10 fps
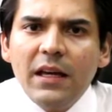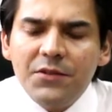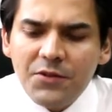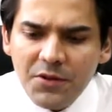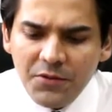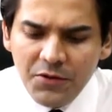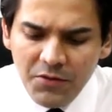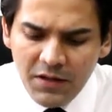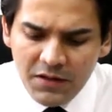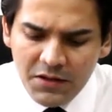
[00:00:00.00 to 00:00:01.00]
And so
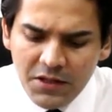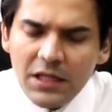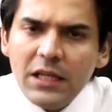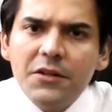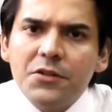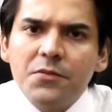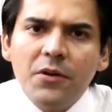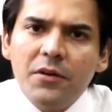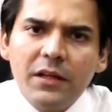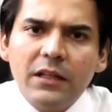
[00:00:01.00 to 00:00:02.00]
during the 30 Years'
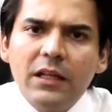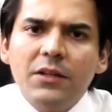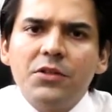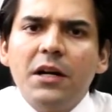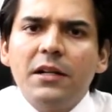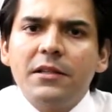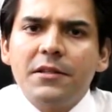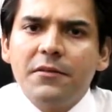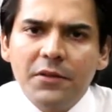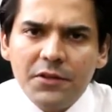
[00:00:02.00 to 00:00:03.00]
War that King
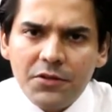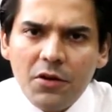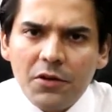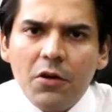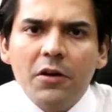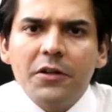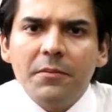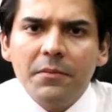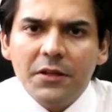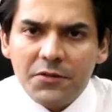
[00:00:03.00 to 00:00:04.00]
Charles I got caught
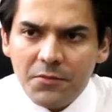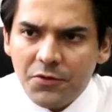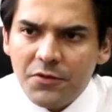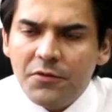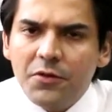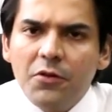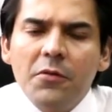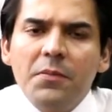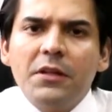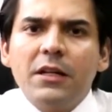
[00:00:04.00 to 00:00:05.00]
up, as most of the
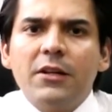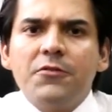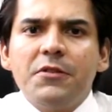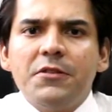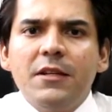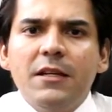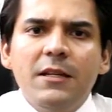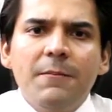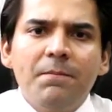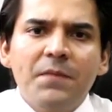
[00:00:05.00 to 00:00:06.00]
European countries
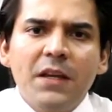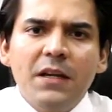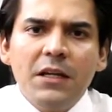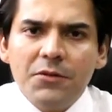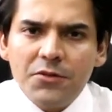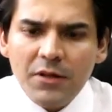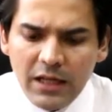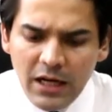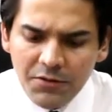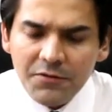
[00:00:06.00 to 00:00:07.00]
did, he was
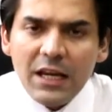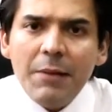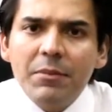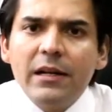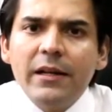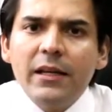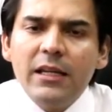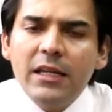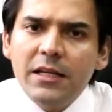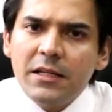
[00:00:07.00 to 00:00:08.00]
running out of capital and
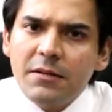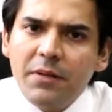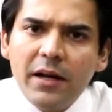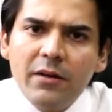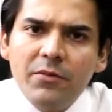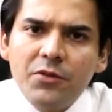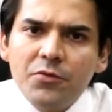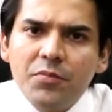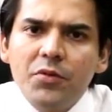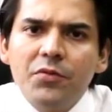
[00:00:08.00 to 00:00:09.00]
he needed the
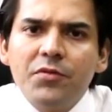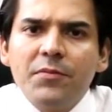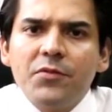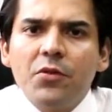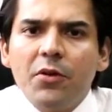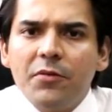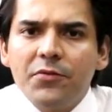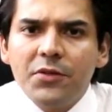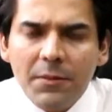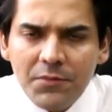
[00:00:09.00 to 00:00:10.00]
parliament to approve some sort
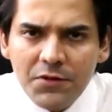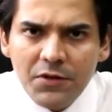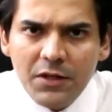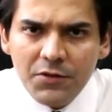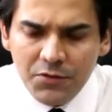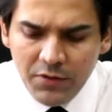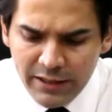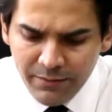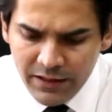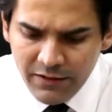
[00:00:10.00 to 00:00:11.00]
of subsidies to
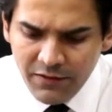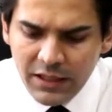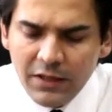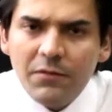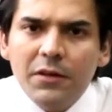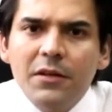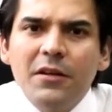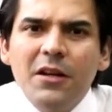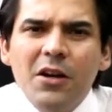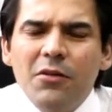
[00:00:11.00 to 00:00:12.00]
help alleviate with
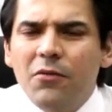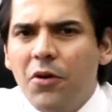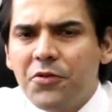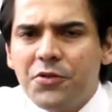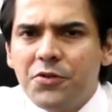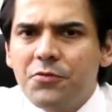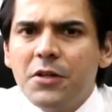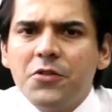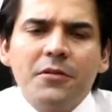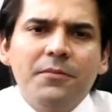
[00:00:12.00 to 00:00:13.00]
the war
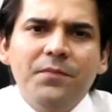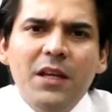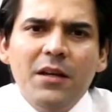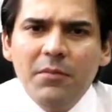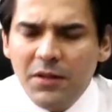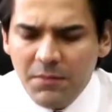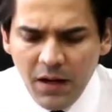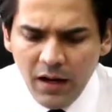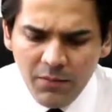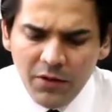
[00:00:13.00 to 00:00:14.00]
situation. But the
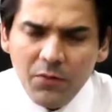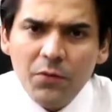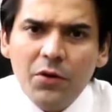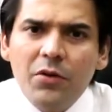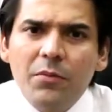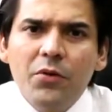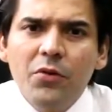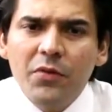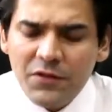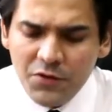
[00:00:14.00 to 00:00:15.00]
parliament wouldn't
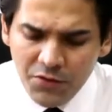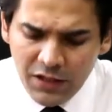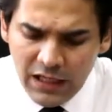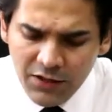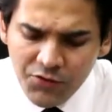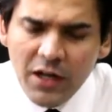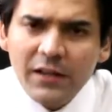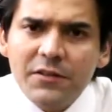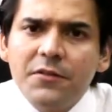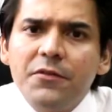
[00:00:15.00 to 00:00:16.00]
approve, and so the King
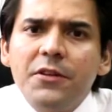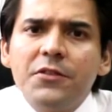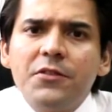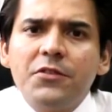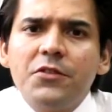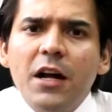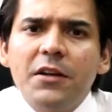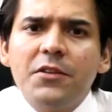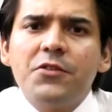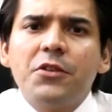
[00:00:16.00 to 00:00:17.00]
Charles I
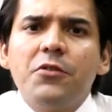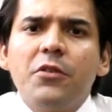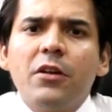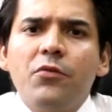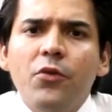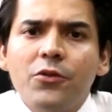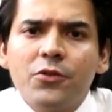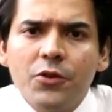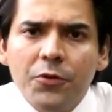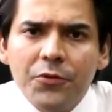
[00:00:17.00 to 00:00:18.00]
started securing
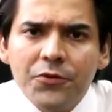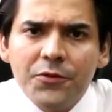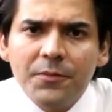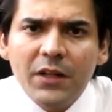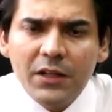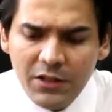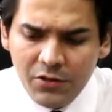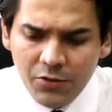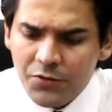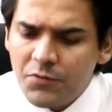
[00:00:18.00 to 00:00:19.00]
forced loans.
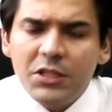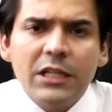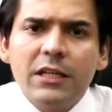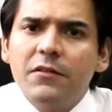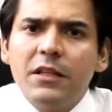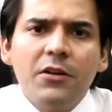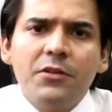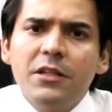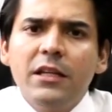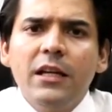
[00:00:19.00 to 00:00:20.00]
These loans were taken
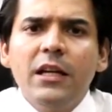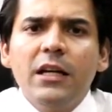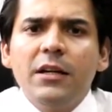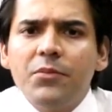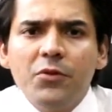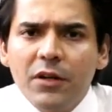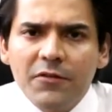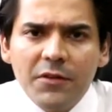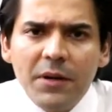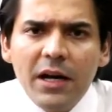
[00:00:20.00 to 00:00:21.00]
without the
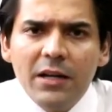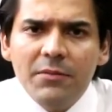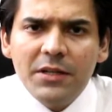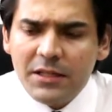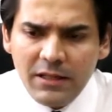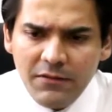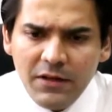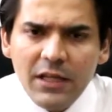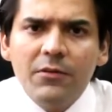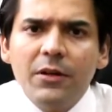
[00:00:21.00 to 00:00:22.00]
approval of the parliament, and
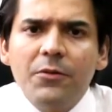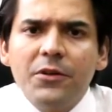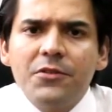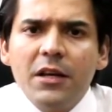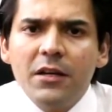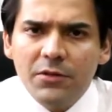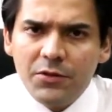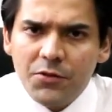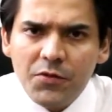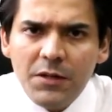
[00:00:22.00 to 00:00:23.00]
if anyone was
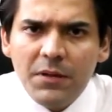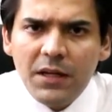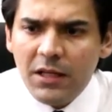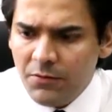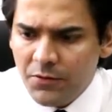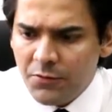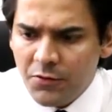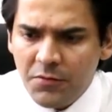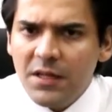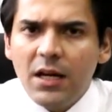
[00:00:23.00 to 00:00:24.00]
unable to repay, he
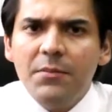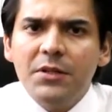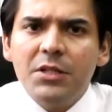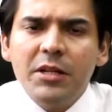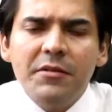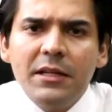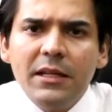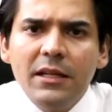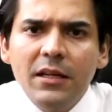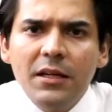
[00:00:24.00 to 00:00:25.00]
would be
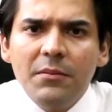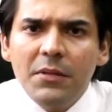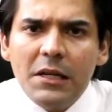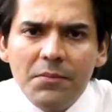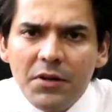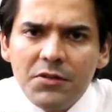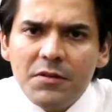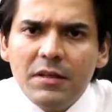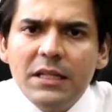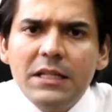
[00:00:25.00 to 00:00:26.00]
arbitrarily be
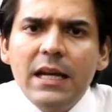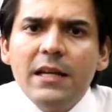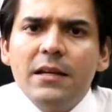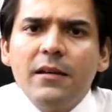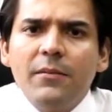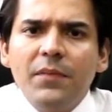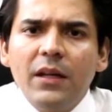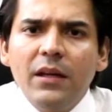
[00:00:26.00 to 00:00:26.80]
imprisoned, detained.